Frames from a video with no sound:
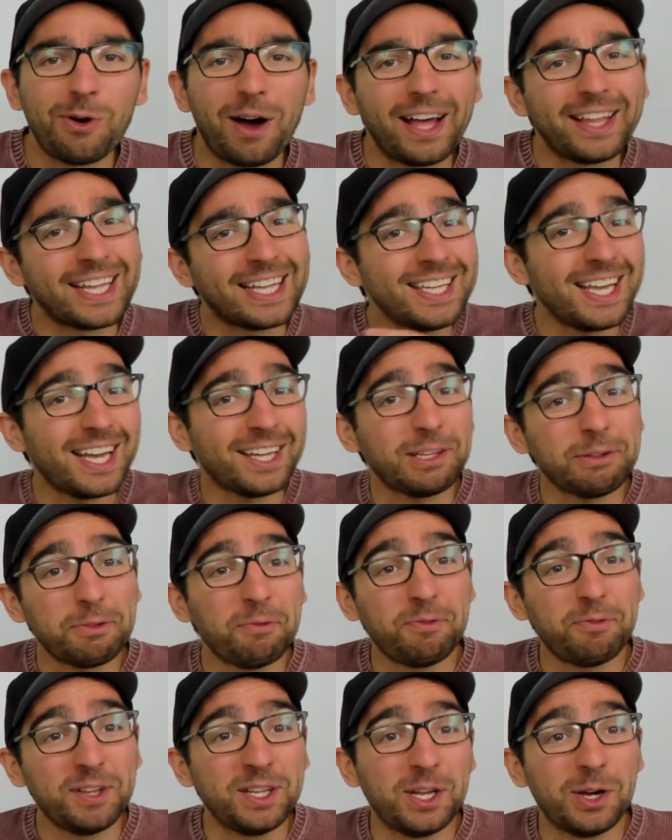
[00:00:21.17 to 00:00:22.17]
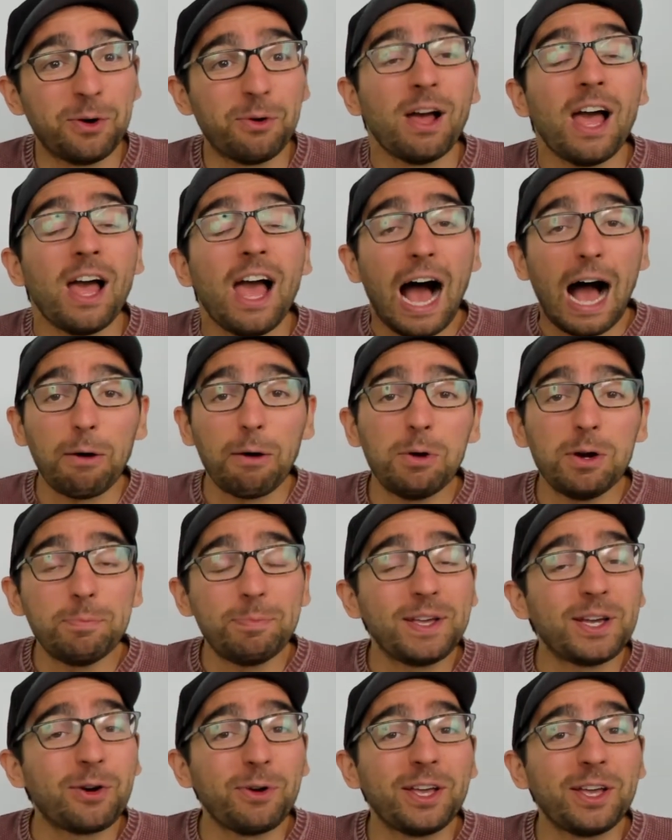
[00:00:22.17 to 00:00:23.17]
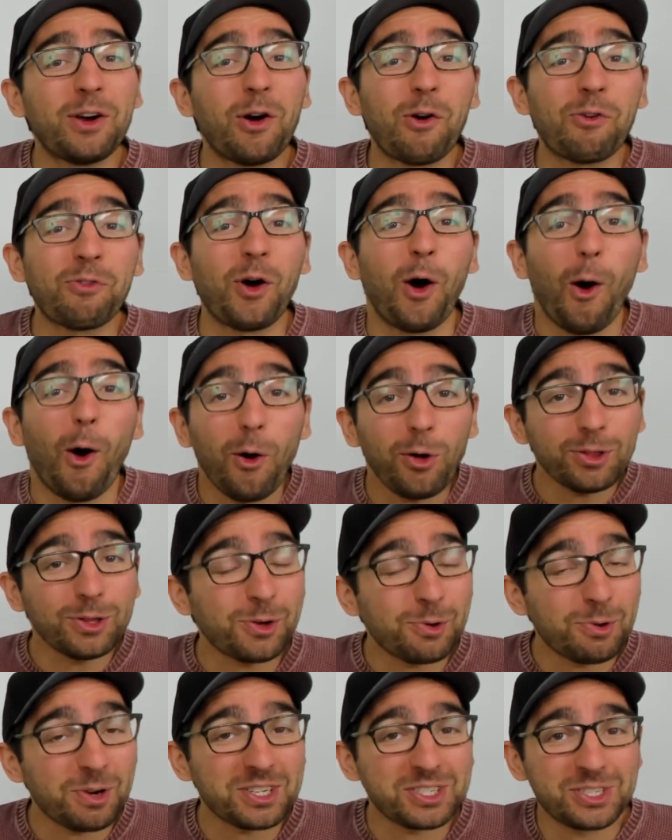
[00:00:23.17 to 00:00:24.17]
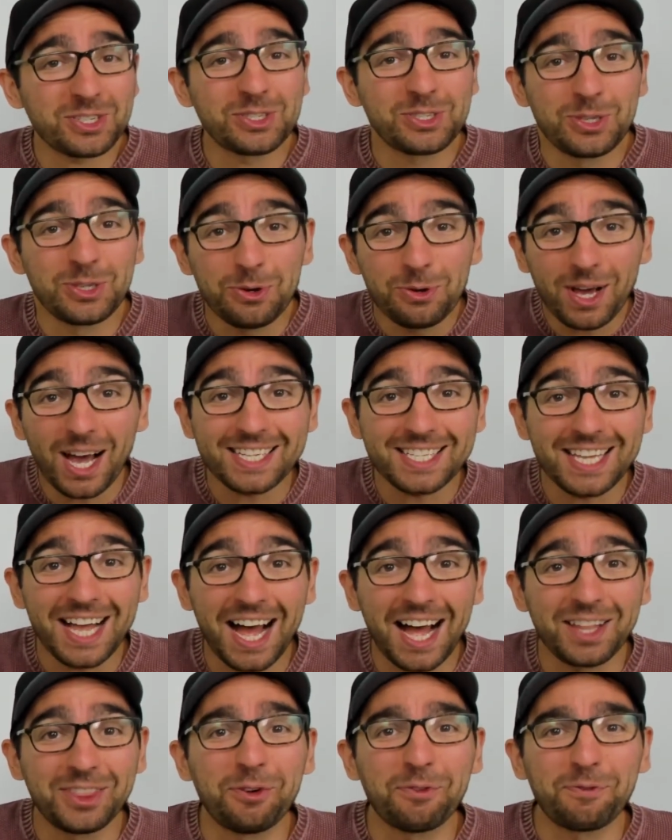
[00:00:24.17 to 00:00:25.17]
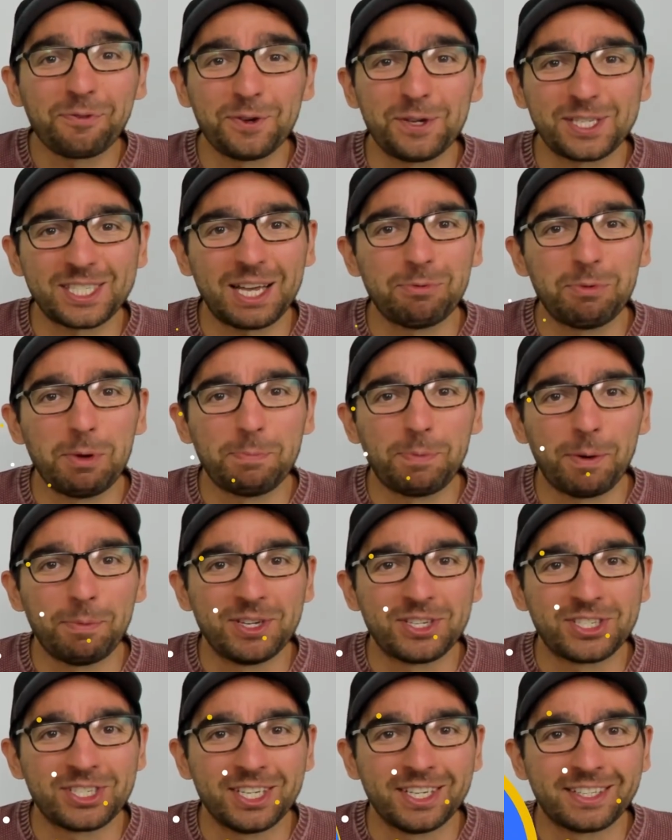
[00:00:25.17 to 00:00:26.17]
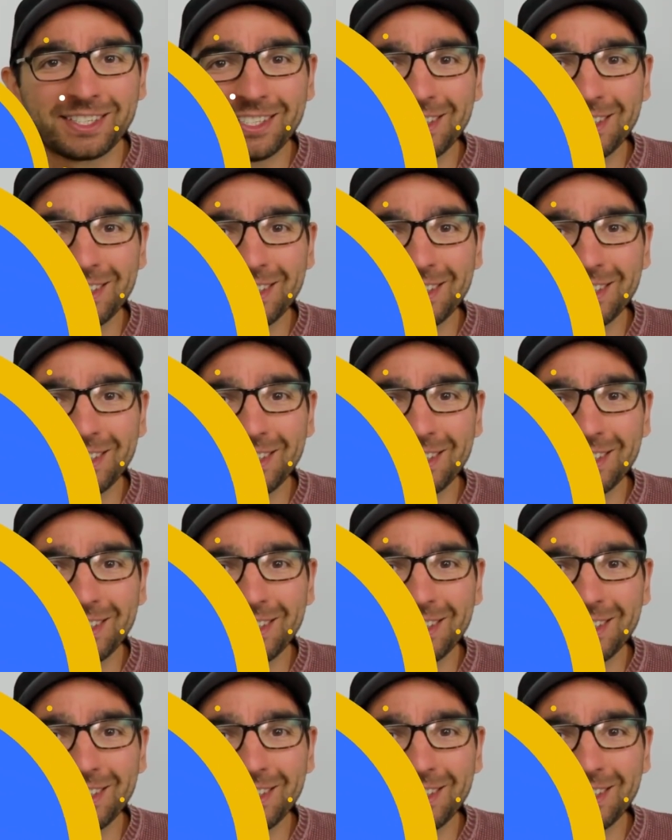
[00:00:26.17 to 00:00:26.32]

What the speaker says: and at the end of the video I will be going over all the questions you guys had the first time we published it.